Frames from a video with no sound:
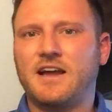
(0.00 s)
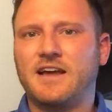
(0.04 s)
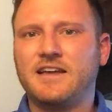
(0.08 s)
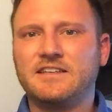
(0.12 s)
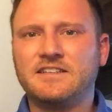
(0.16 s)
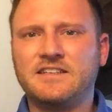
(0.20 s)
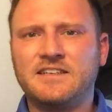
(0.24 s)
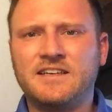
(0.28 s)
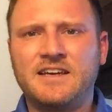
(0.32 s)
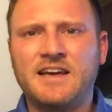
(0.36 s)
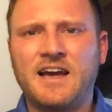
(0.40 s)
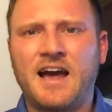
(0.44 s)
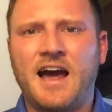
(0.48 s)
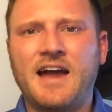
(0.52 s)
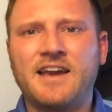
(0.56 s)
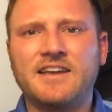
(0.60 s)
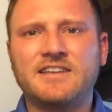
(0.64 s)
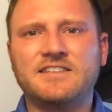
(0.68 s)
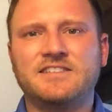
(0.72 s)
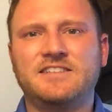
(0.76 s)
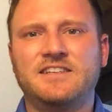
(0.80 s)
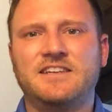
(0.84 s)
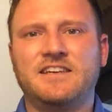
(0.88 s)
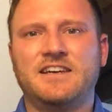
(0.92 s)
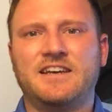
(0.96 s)
I got a
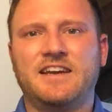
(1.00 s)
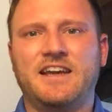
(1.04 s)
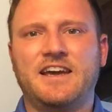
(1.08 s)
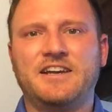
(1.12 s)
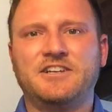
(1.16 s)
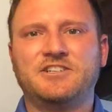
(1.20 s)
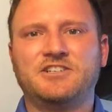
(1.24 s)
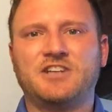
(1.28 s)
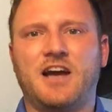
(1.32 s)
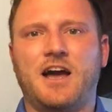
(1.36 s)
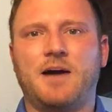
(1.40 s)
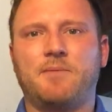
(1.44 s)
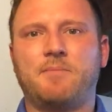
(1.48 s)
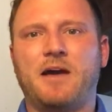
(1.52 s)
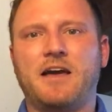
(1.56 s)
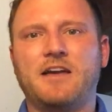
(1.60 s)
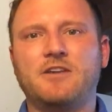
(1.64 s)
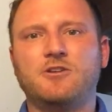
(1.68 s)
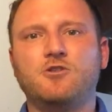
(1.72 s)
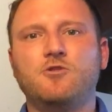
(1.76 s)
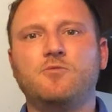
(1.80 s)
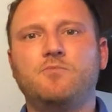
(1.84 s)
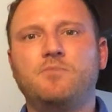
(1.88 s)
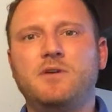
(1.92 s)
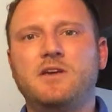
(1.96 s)
CNA job
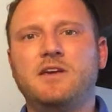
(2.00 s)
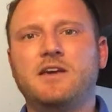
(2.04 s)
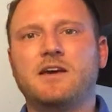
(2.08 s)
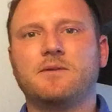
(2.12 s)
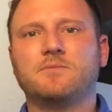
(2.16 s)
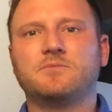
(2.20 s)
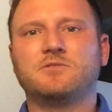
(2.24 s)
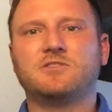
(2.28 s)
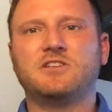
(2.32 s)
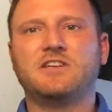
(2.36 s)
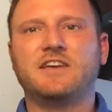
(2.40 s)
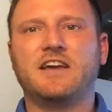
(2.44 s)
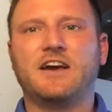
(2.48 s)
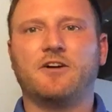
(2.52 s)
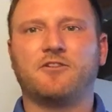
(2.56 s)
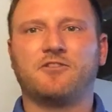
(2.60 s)
at UPMC